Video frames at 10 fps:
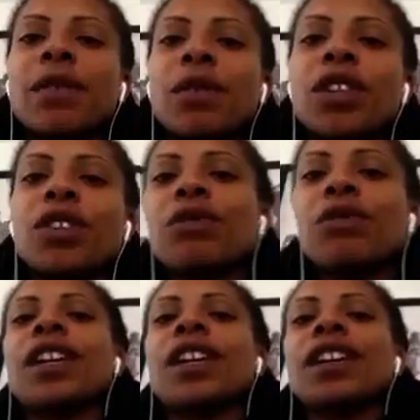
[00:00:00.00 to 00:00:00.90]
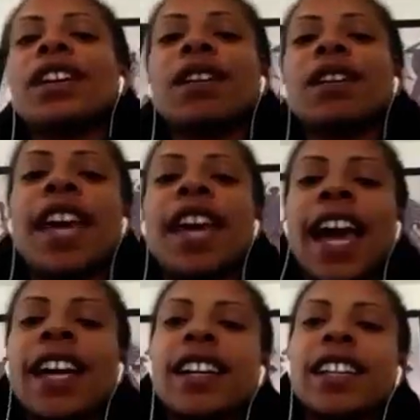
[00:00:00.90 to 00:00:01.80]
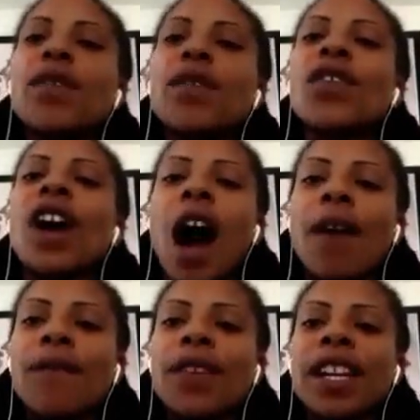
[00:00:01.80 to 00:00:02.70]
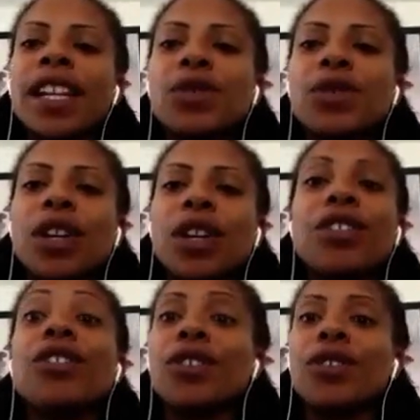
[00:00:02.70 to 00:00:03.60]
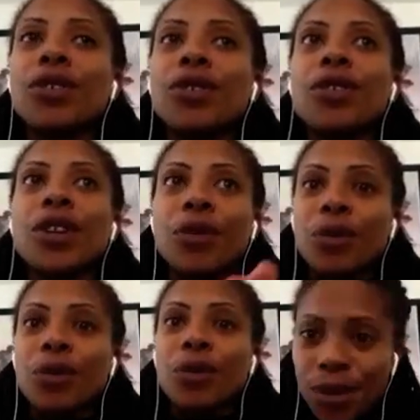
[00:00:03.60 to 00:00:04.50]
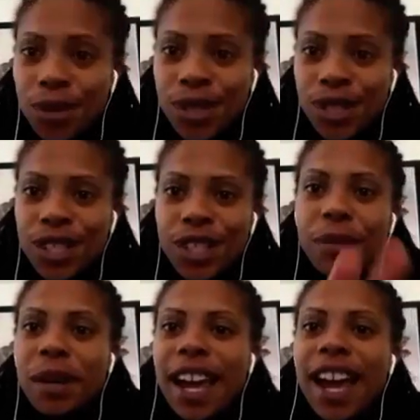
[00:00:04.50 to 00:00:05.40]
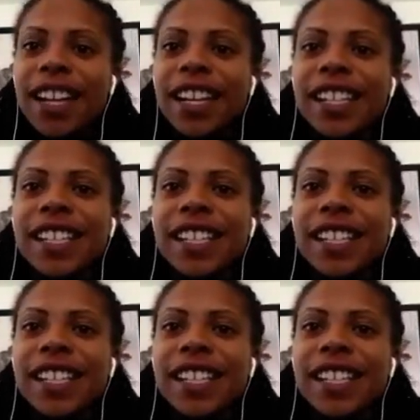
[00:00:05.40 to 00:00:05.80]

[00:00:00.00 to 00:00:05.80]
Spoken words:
you gain a level of confidence, when you know your rules, your mechanics,